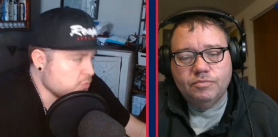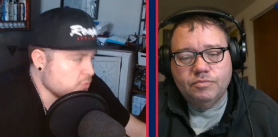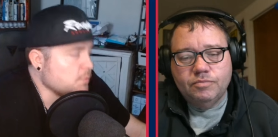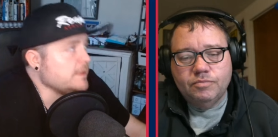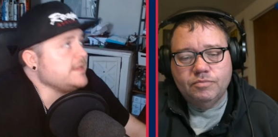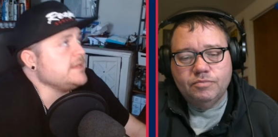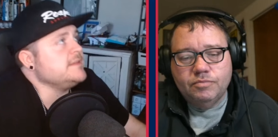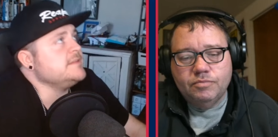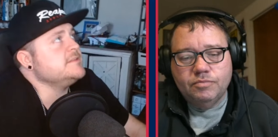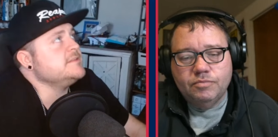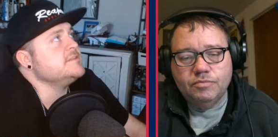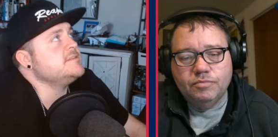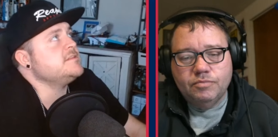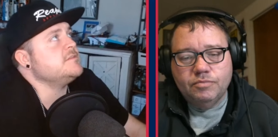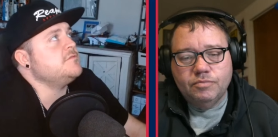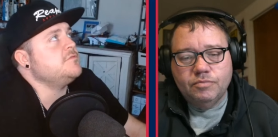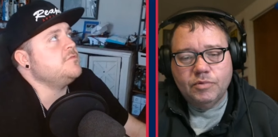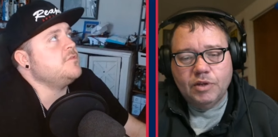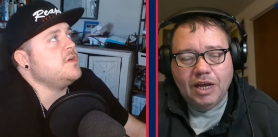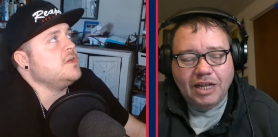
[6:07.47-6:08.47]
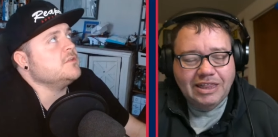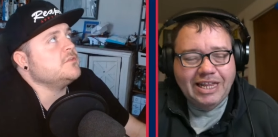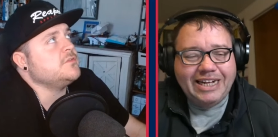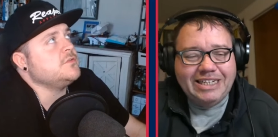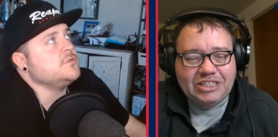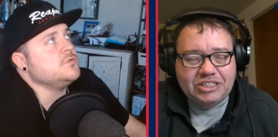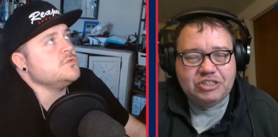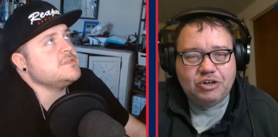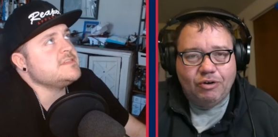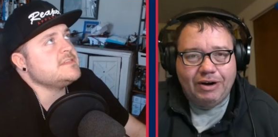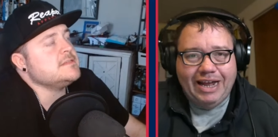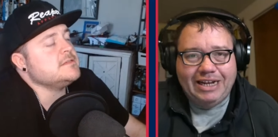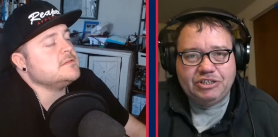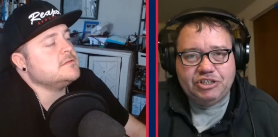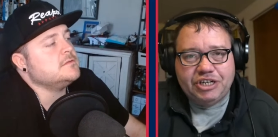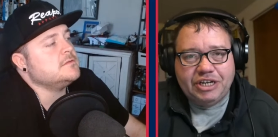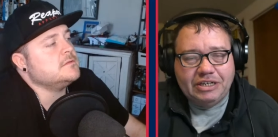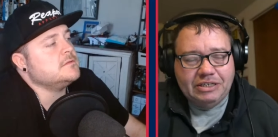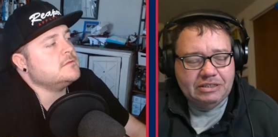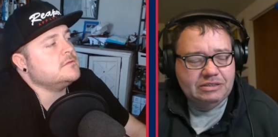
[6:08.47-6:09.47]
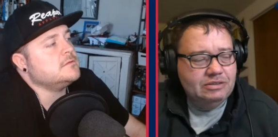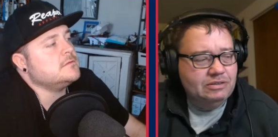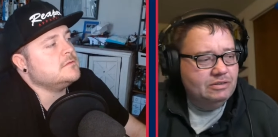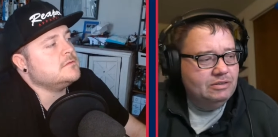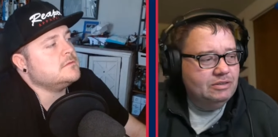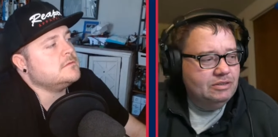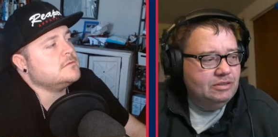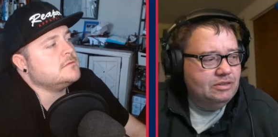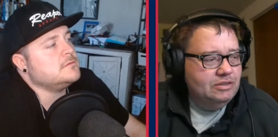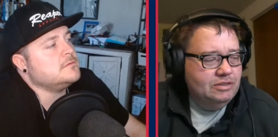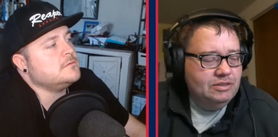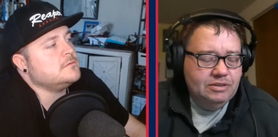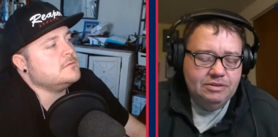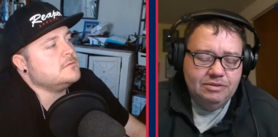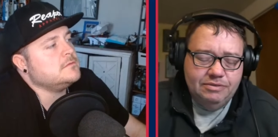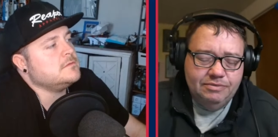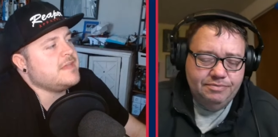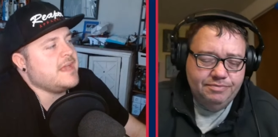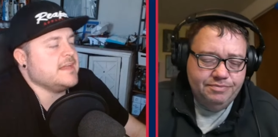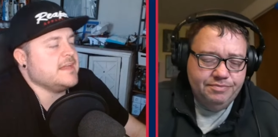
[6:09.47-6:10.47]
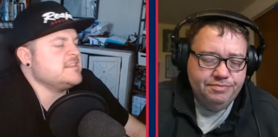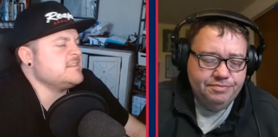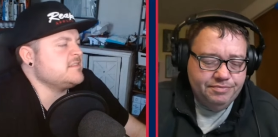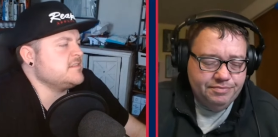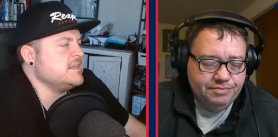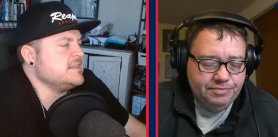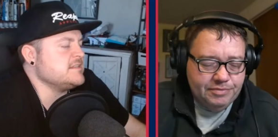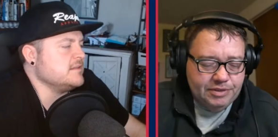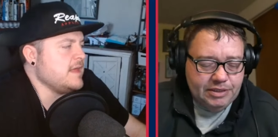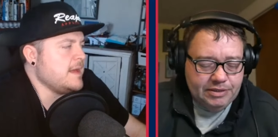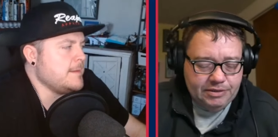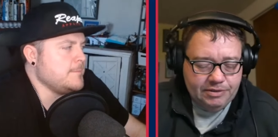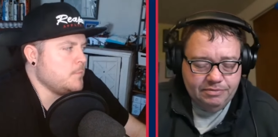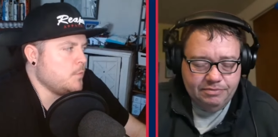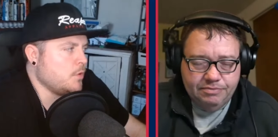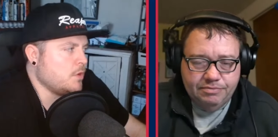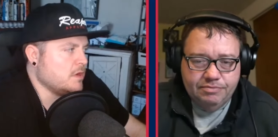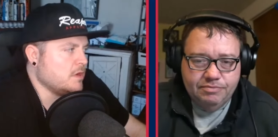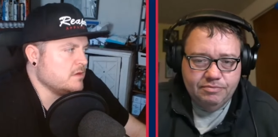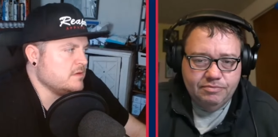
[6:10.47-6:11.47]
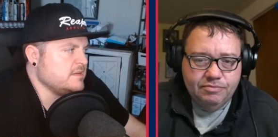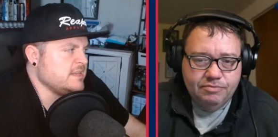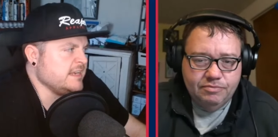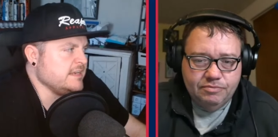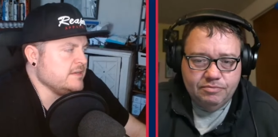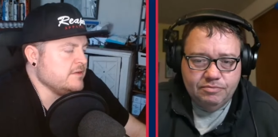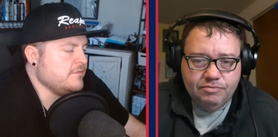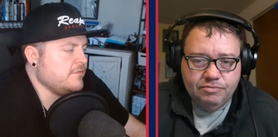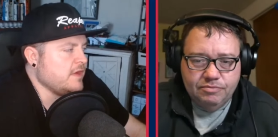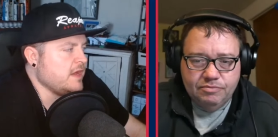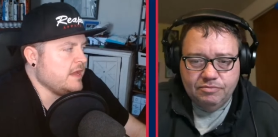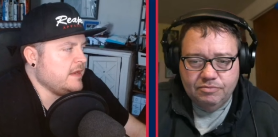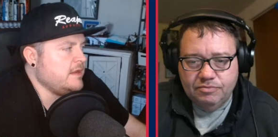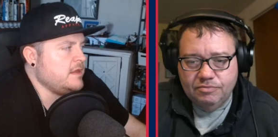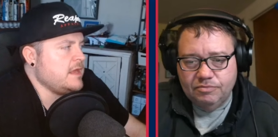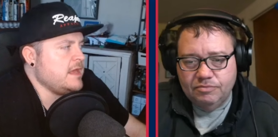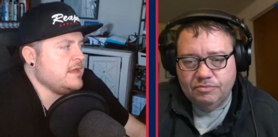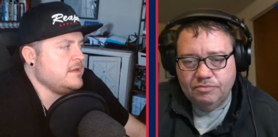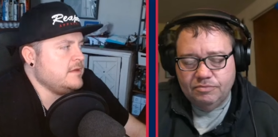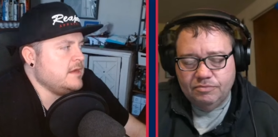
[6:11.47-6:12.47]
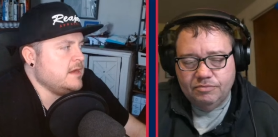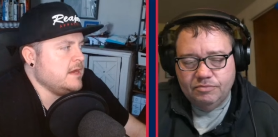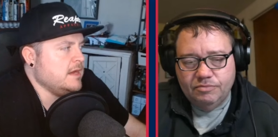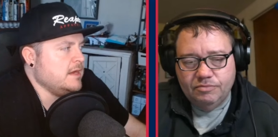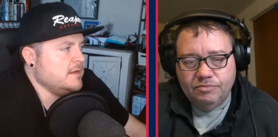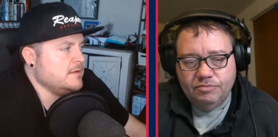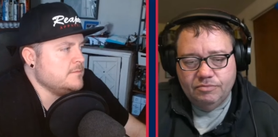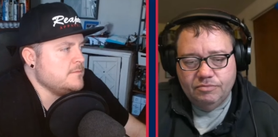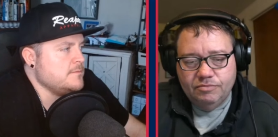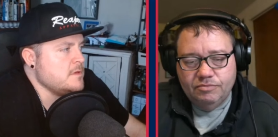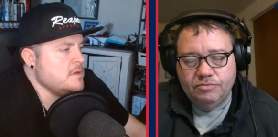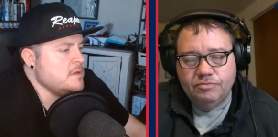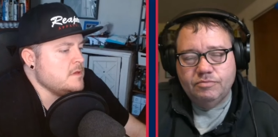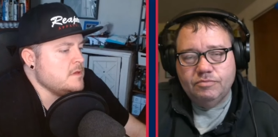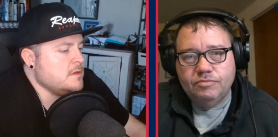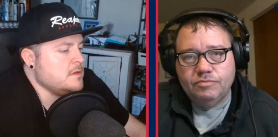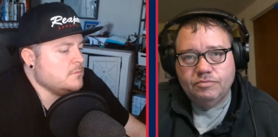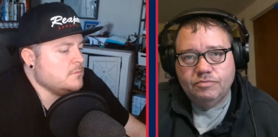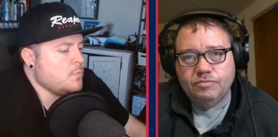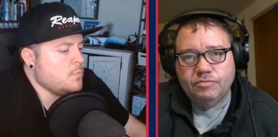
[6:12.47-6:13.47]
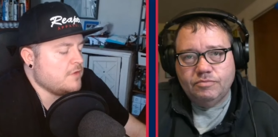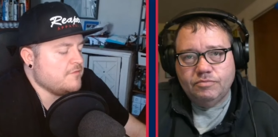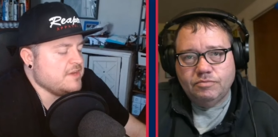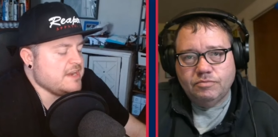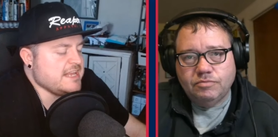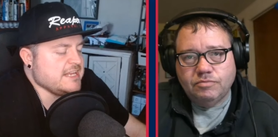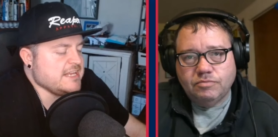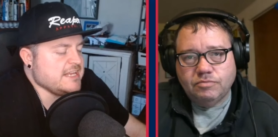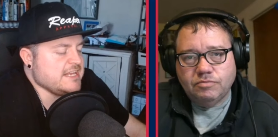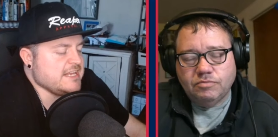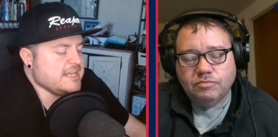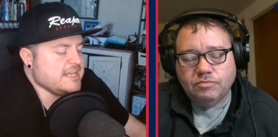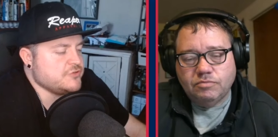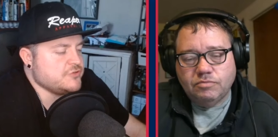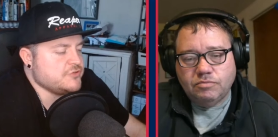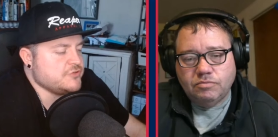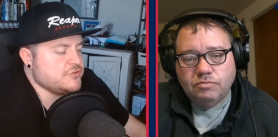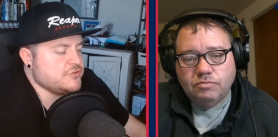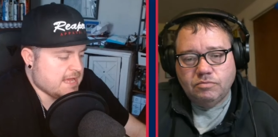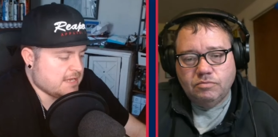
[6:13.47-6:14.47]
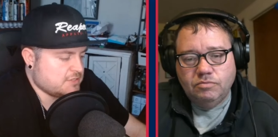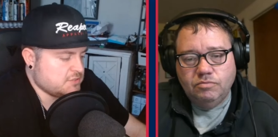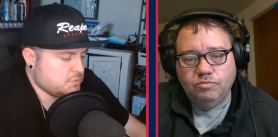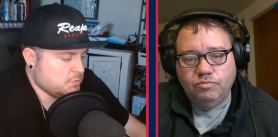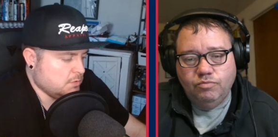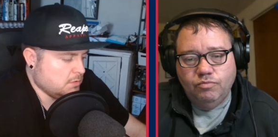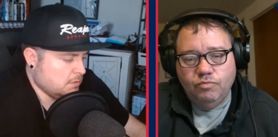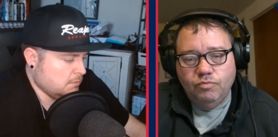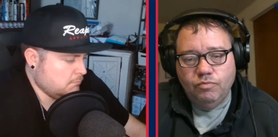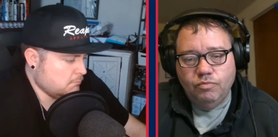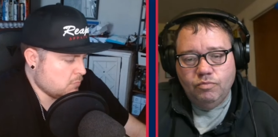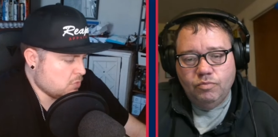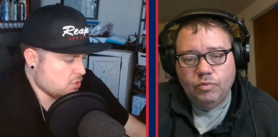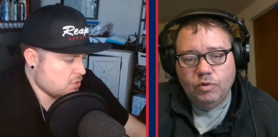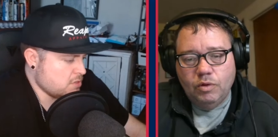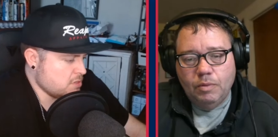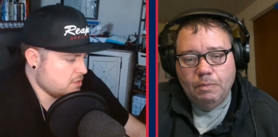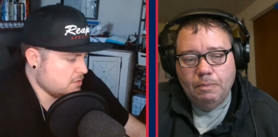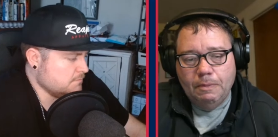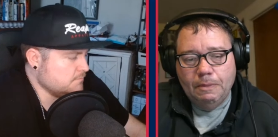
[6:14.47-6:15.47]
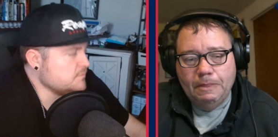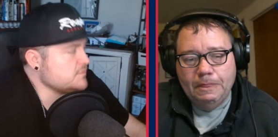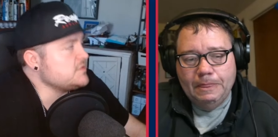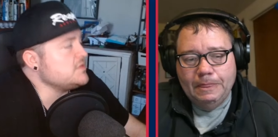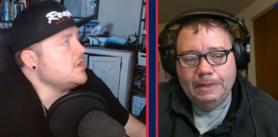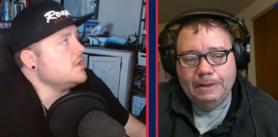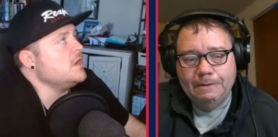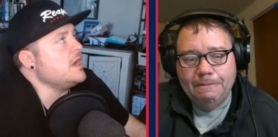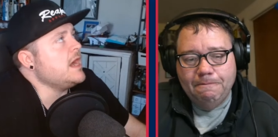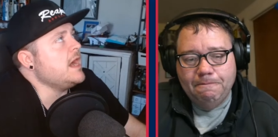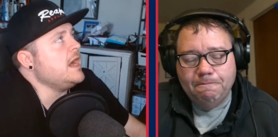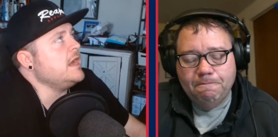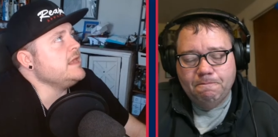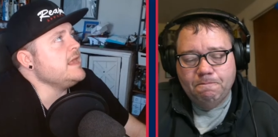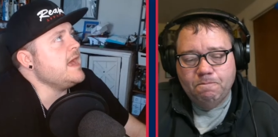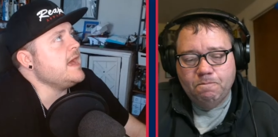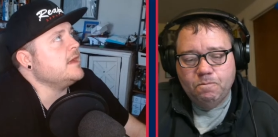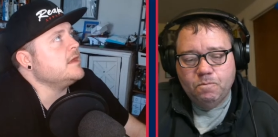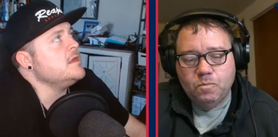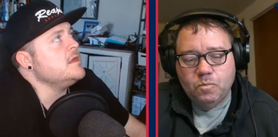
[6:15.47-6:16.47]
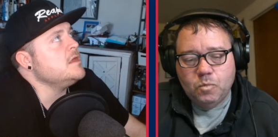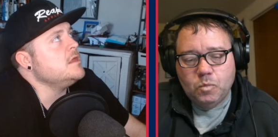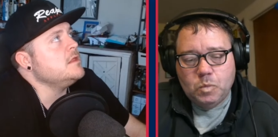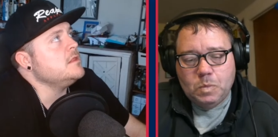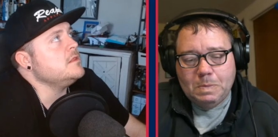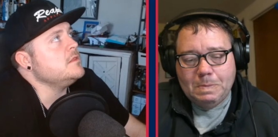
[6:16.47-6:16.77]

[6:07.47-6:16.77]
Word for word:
Speaker 1: Twins fall to scratching. Yeah, it's it's a lot more dignified and uh, more of an injury than an actual murder. So uh, yeah,